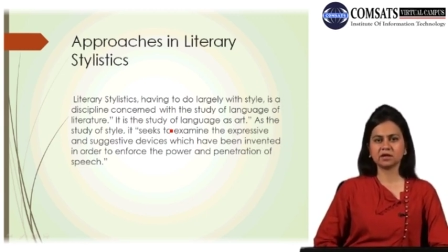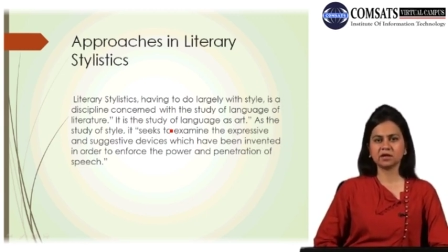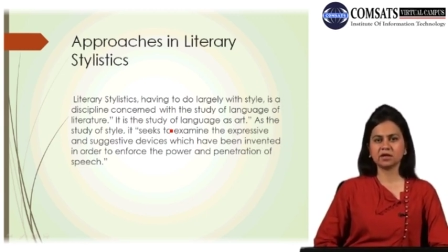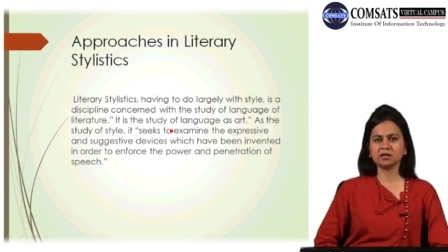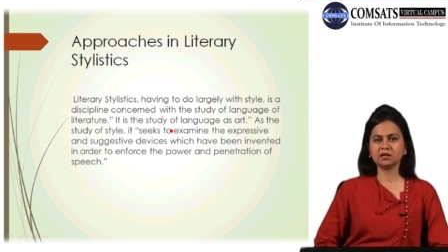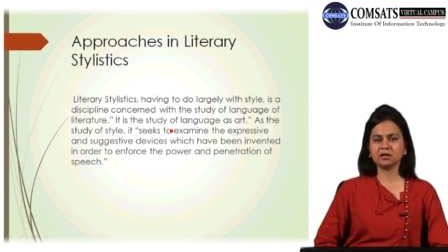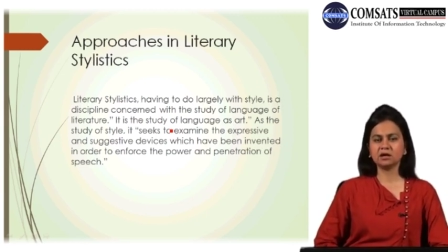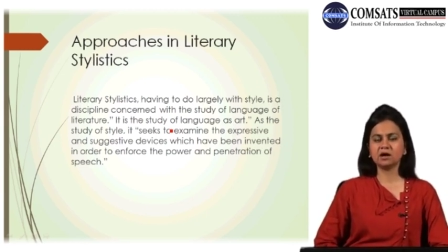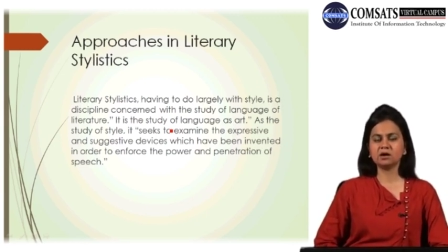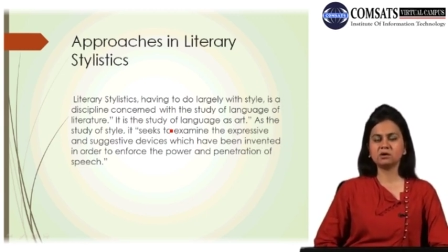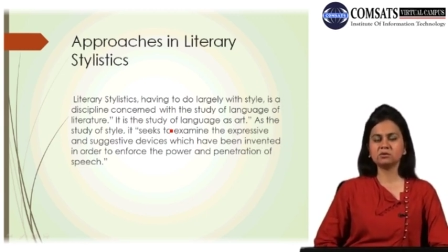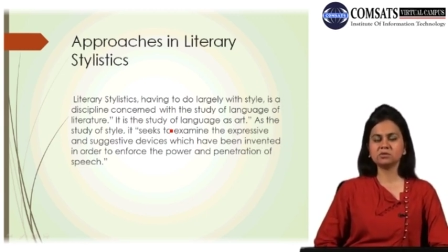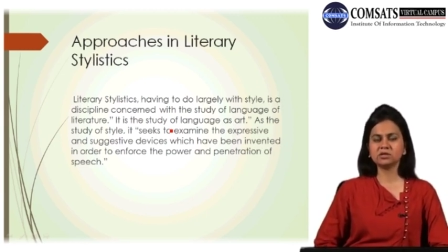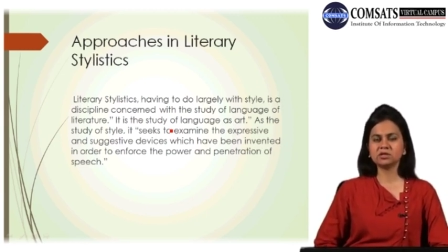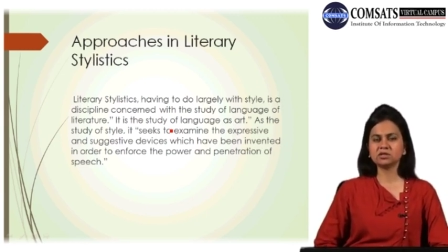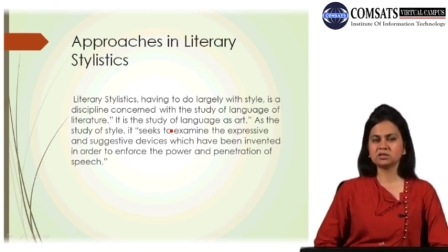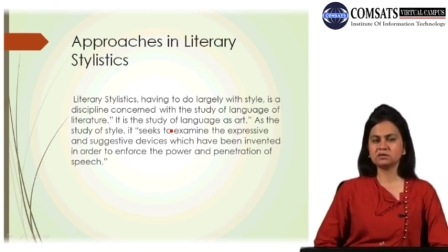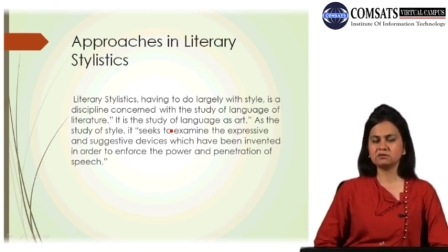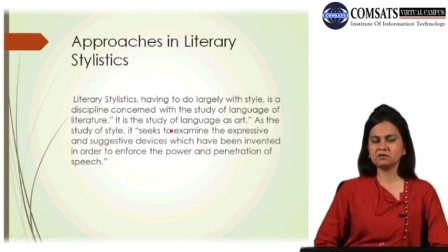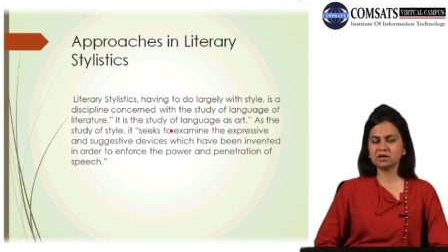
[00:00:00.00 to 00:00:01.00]
and how
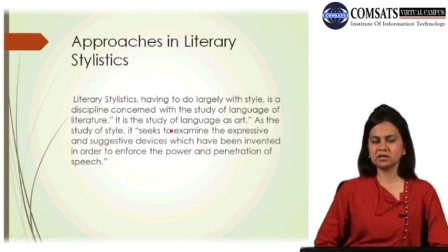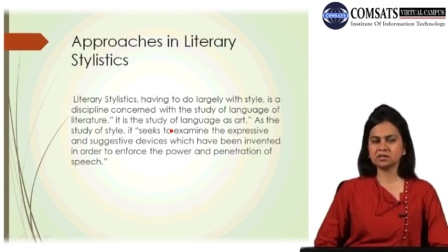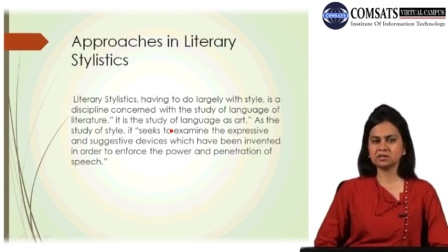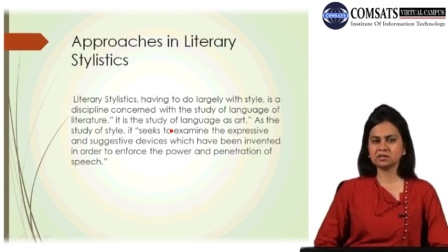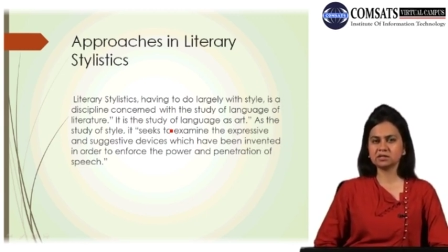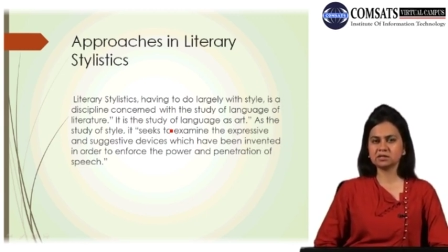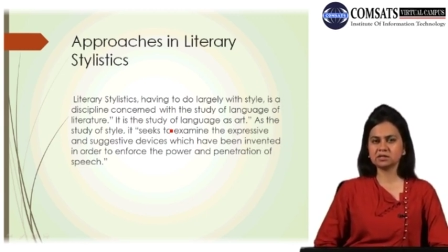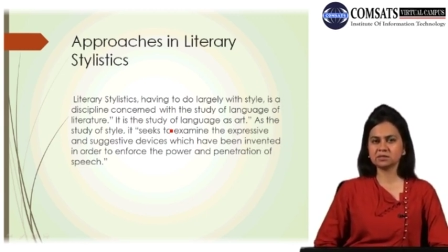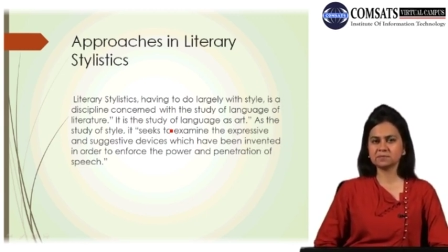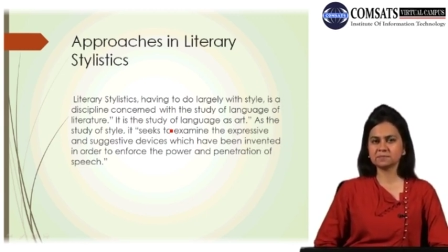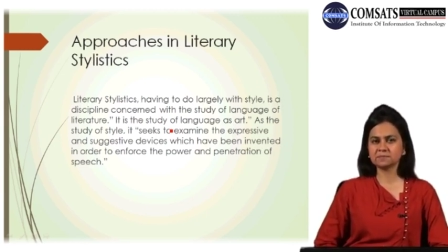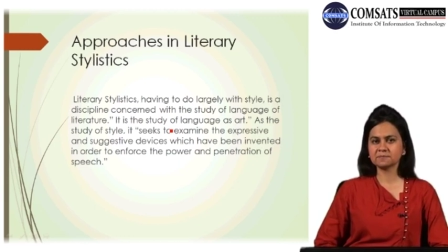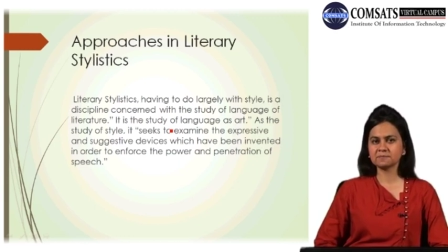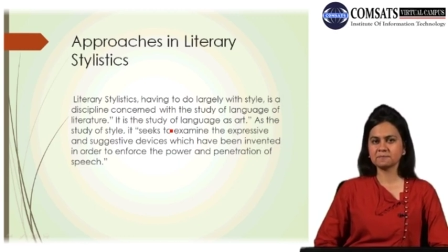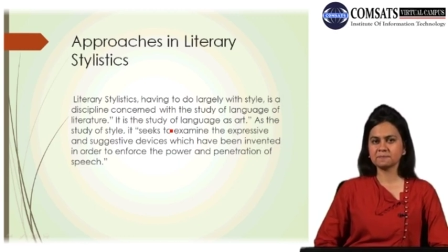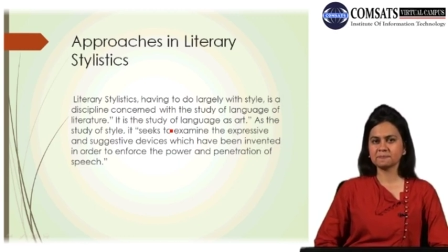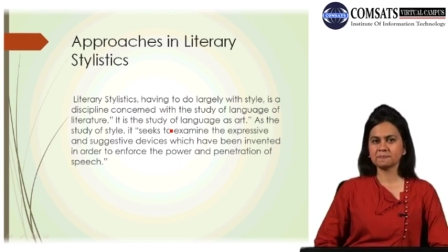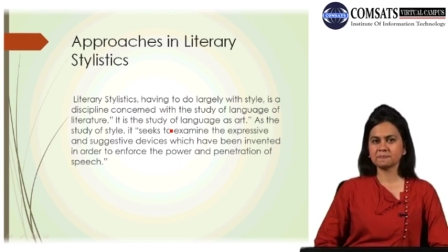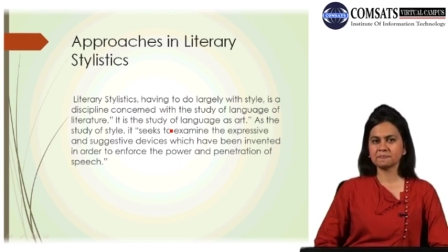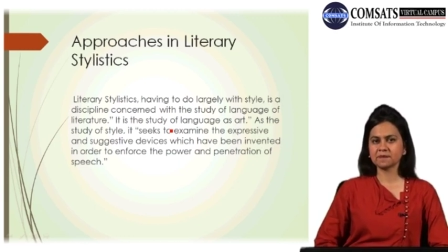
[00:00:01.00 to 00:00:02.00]
these devices
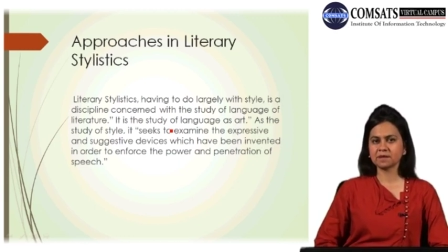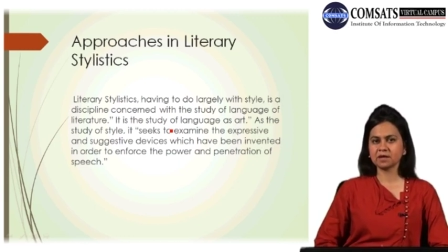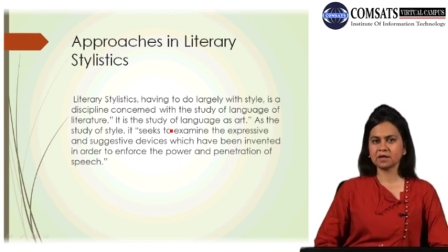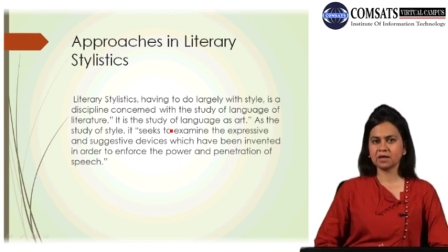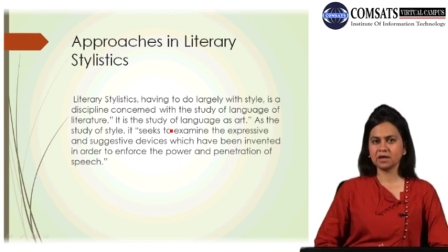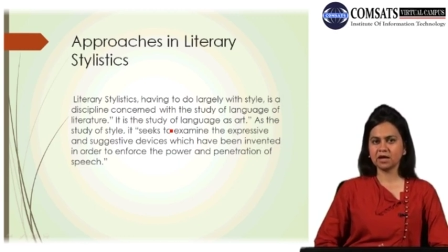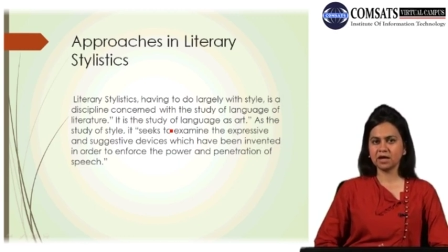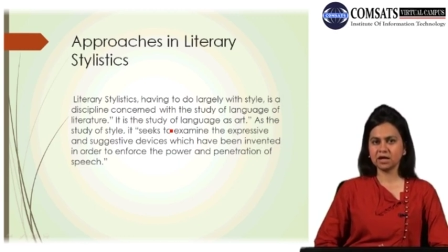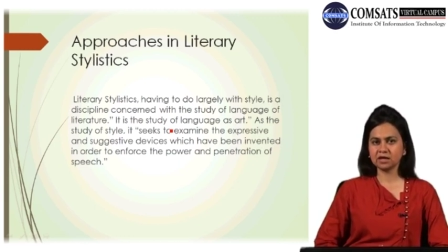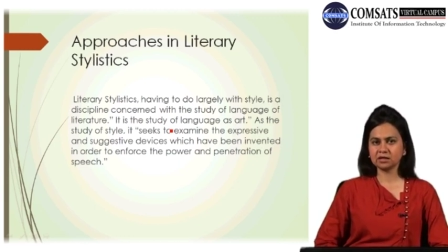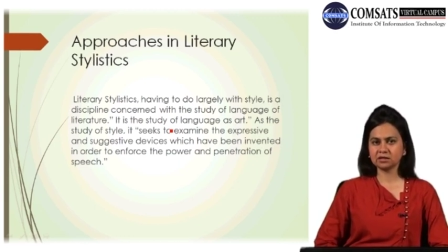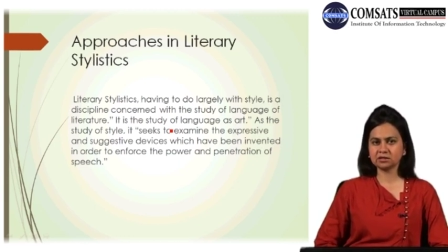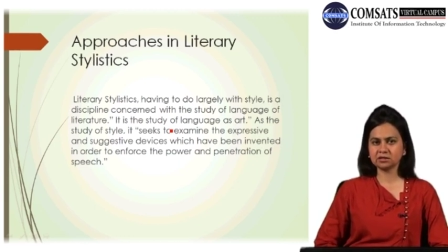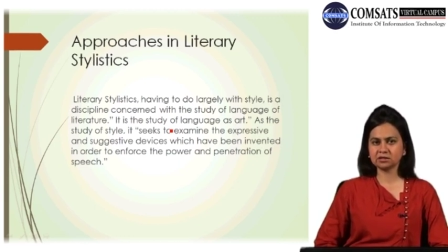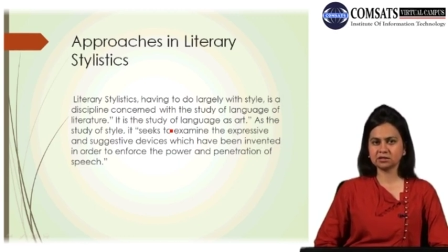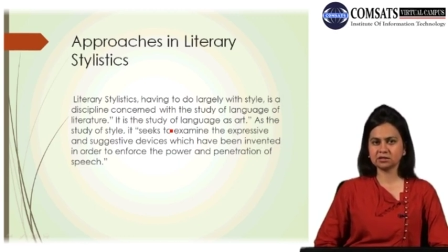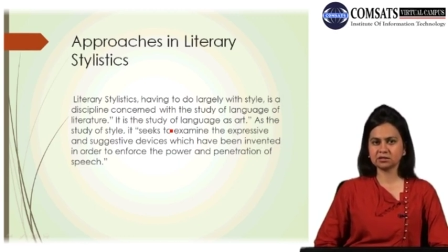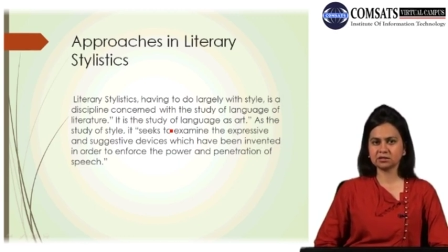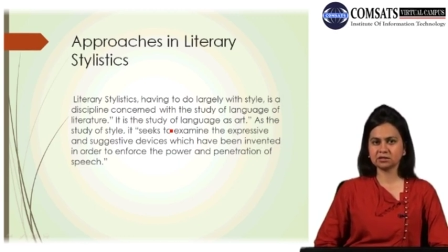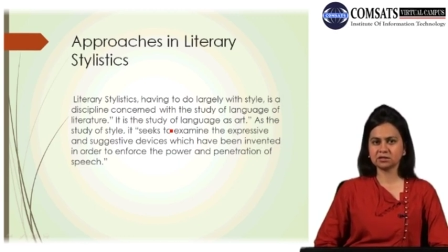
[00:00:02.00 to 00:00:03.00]
act